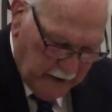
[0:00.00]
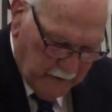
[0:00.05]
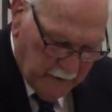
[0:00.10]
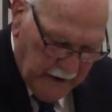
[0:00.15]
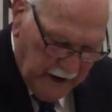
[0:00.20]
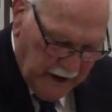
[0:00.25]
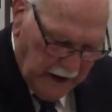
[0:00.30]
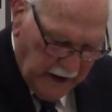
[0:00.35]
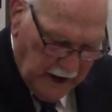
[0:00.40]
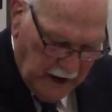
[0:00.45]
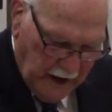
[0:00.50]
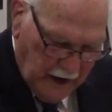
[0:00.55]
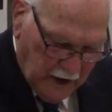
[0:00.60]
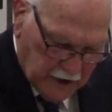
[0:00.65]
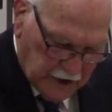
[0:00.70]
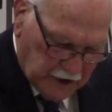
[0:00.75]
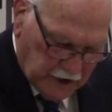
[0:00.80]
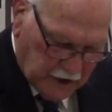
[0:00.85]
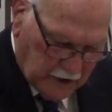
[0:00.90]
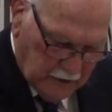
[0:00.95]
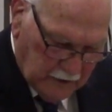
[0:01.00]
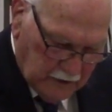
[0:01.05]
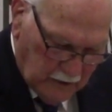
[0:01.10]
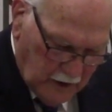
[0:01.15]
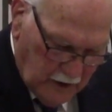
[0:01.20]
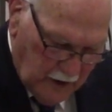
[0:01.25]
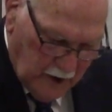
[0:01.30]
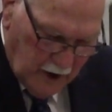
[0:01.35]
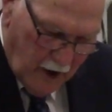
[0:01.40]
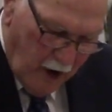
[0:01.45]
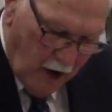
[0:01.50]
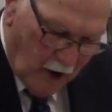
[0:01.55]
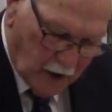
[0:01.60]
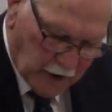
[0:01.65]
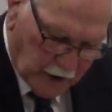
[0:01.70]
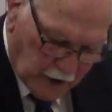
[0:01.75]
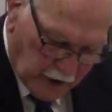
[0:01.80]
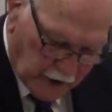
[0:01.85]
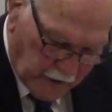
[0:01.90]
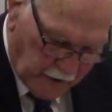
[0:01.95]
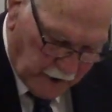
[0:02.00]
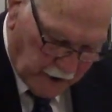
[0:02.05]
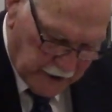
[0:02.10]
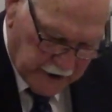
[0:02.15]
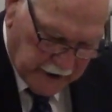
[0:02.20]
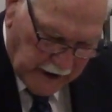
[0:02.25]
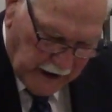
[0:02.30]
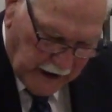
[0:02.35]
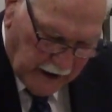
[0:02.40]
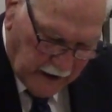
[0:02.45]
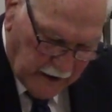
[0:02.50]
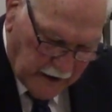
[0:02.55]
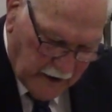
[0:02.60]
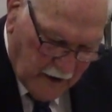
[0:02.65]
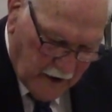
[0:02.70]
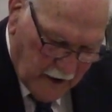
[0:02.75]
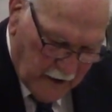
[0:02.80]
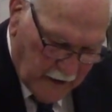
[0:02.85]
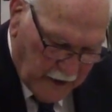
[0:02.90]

many altars for sin,